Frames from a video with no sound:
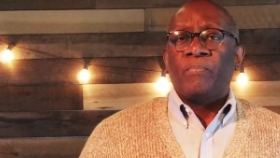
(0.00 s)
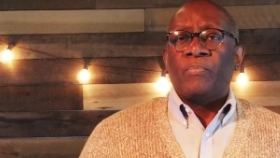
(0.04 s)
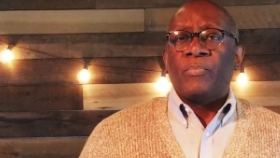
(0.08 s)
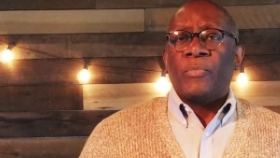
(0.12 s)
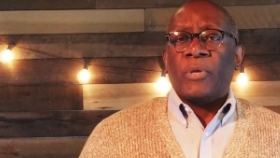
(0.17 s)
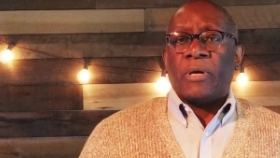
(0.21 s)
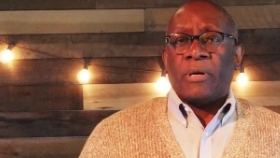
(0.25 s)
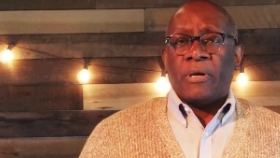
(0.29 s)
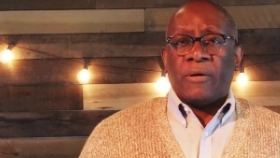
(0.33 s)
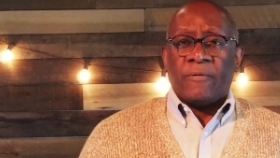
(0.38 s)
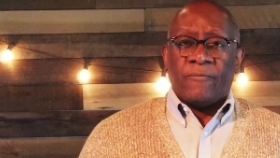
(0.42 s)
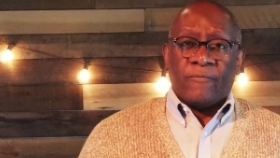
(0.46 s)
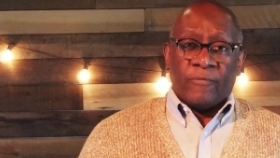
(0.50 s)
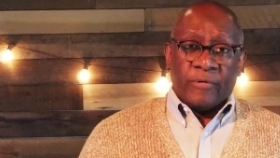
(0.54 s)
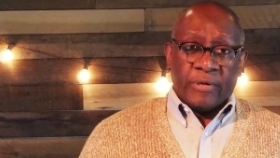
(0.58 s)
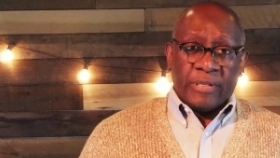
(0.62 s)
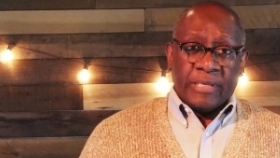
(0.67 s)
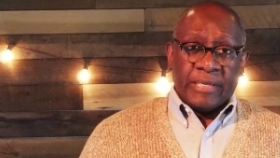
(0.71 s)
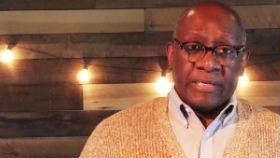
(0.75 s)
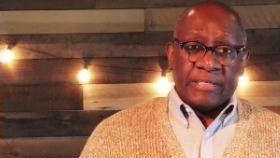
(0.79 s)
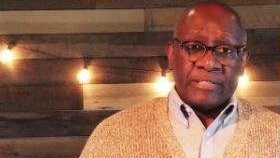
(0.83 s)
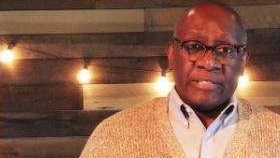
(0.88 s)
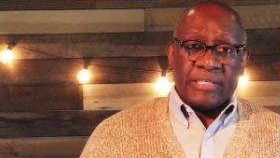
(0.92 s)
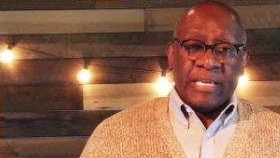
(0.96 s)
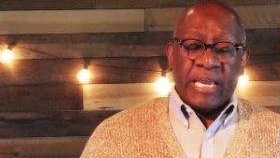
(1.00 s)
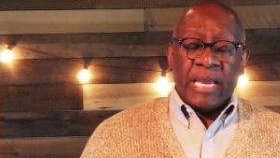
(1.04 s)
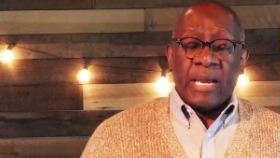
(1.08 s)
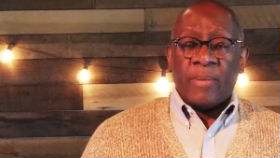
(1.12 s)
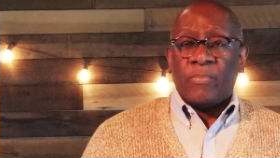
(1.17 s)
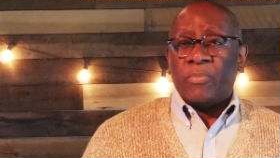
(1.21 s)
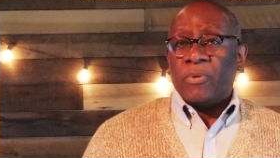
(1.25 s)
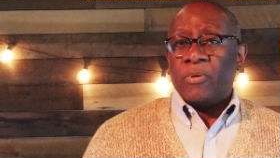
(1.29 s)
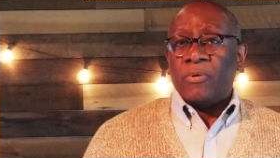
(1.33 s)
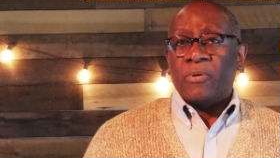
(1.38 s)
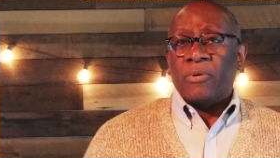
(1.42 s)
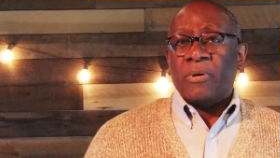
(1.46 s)
uh, for
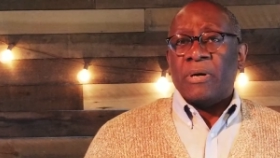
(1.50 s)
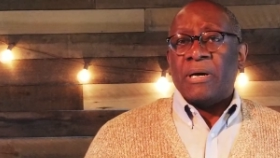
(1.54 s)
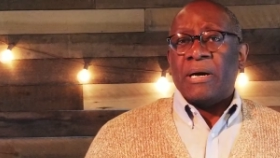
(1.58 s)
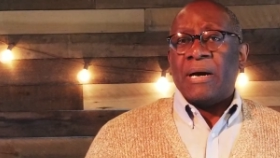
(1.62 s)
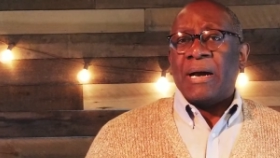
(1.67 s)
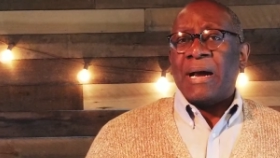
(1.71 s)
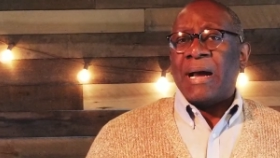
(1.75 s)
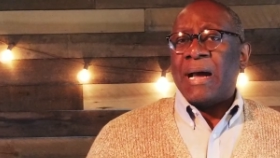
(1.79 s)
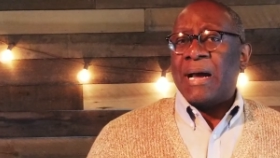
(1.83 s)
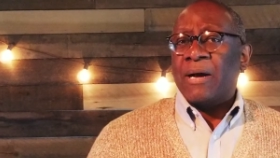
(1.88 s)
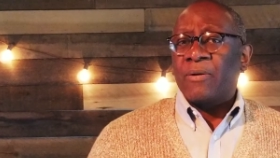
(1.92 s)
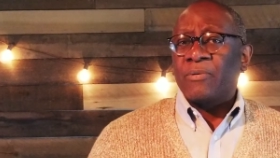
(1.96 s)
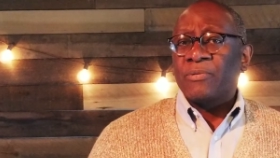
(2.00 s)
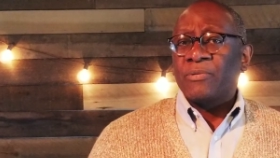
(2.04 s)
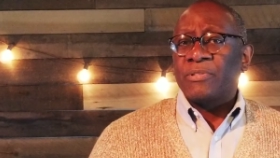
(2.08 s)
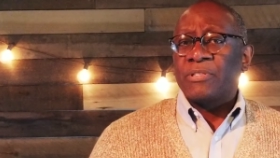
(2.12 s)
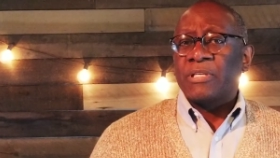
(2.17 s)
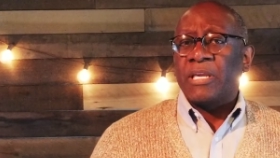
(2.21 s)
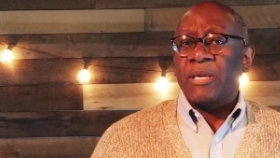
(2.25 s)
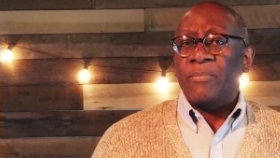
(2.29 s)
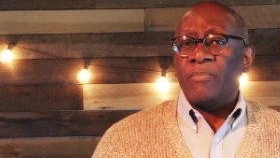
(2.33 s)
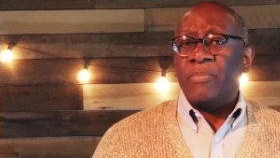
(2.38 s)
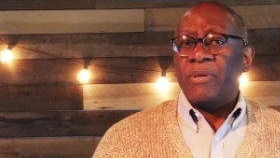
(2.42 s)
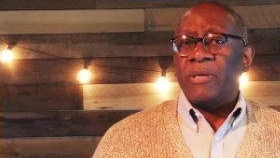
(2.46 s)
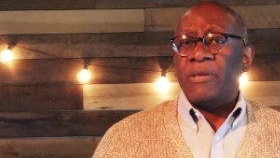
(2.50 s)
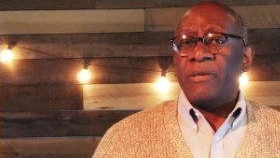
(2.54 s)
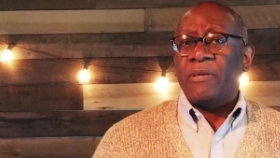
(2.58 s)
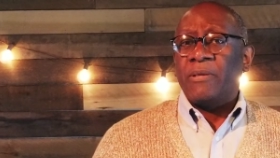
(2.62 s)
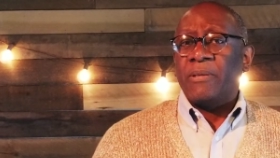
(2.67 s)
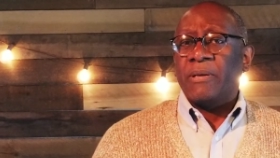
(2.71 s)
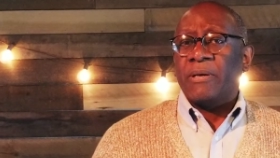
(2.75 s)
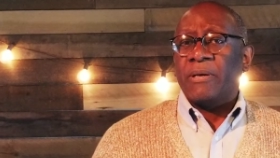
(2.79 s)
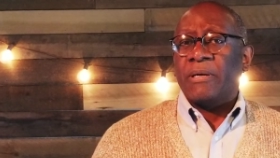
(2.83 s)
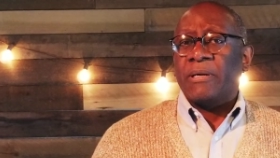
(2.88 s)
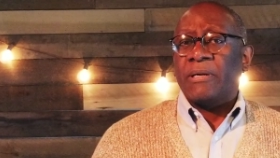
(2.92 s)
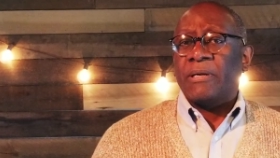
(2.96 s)
example, a house can
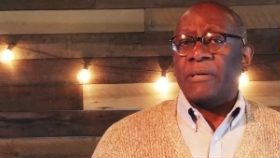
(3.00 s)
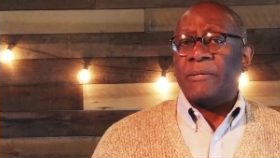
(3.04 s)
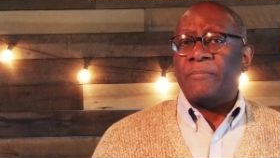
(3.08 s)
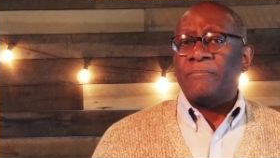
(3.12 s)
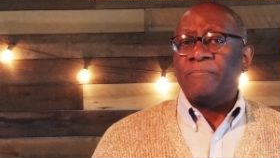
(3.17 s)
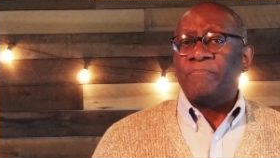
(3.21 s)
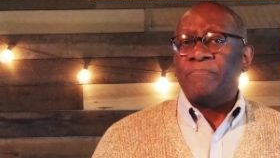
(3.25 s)
be uh,